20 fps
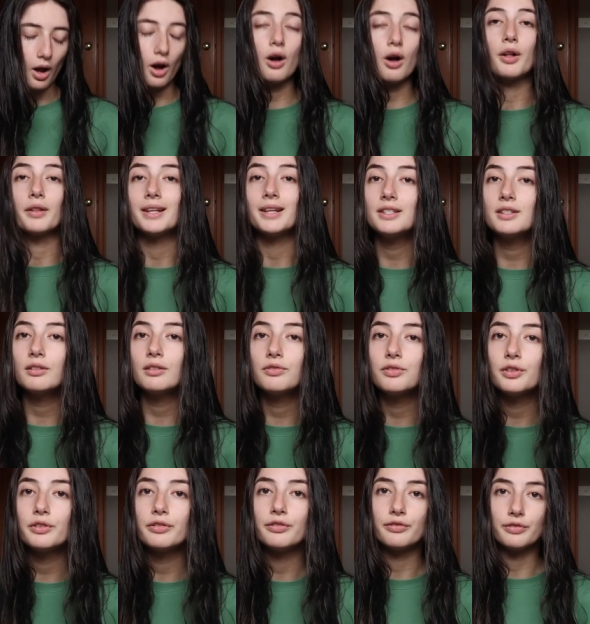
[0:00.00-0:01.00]
Oh, these are
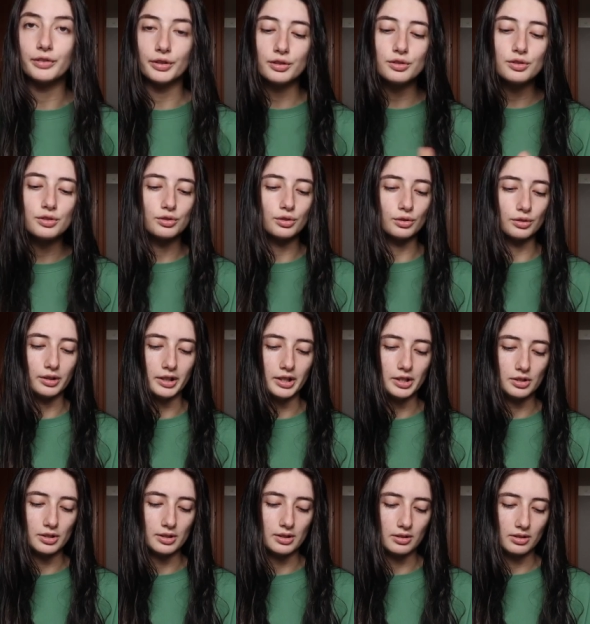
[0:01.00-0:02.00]
for food
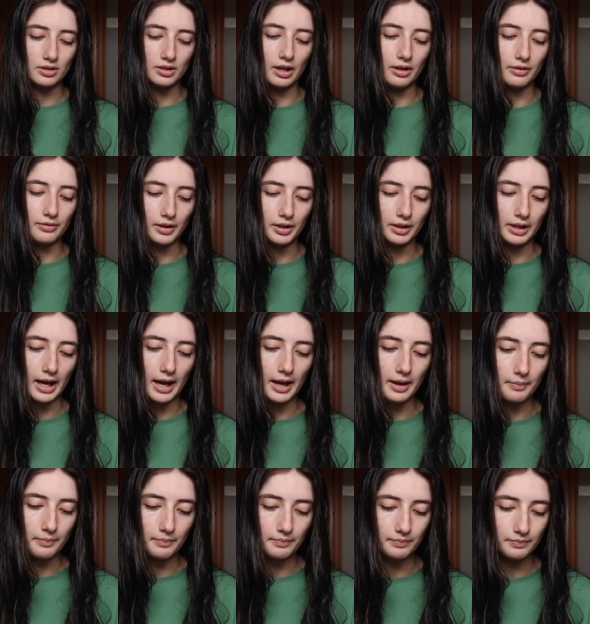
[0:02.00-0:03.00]
storage and stuff.
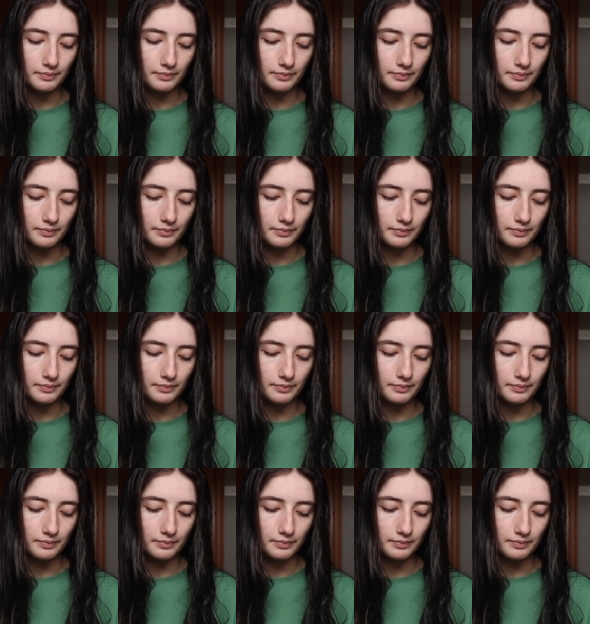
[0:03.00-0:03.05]
Okay.